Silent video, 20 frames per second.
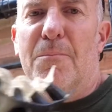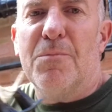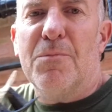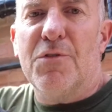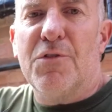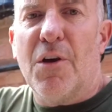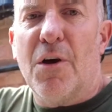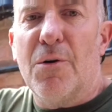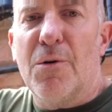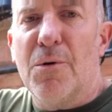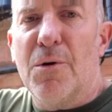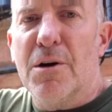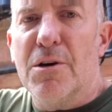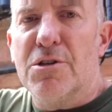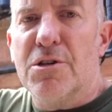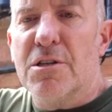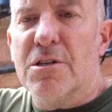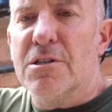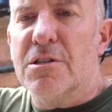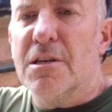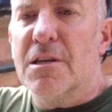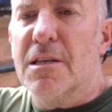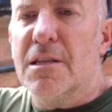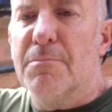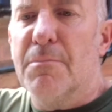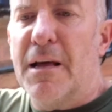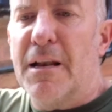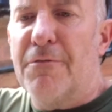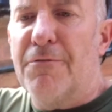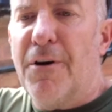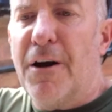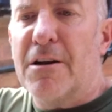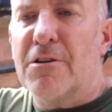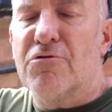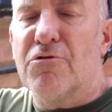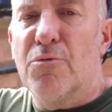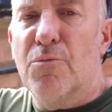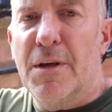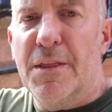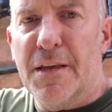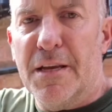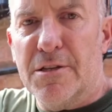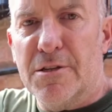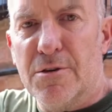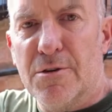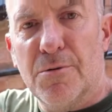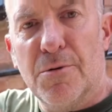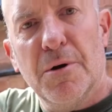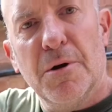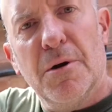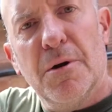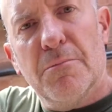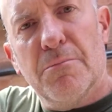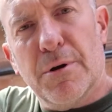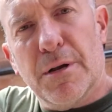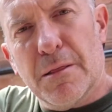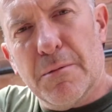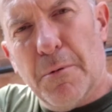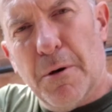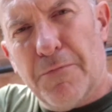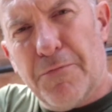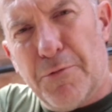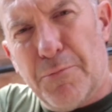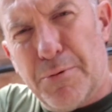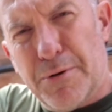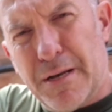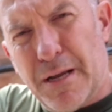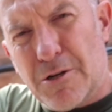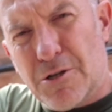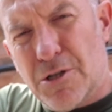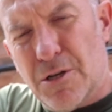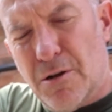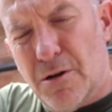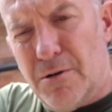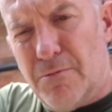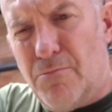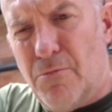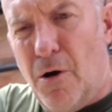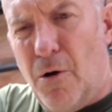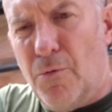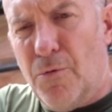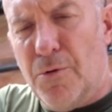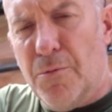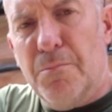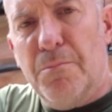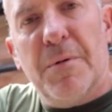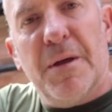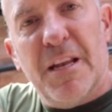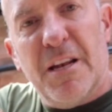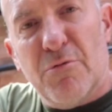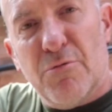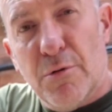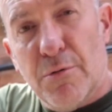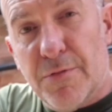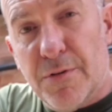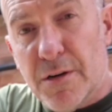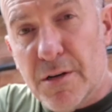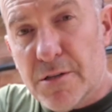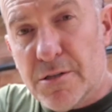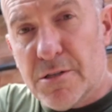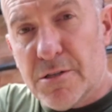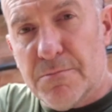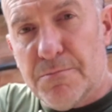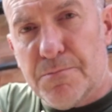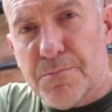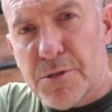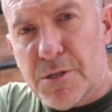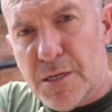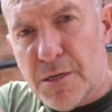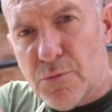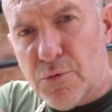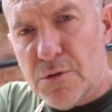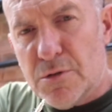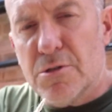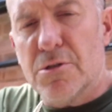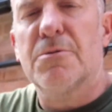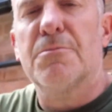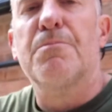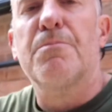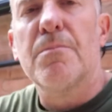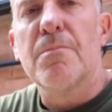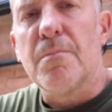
So as you can see, the manufacturer, when they do bring them off the production line, roll them in a reverse sequence,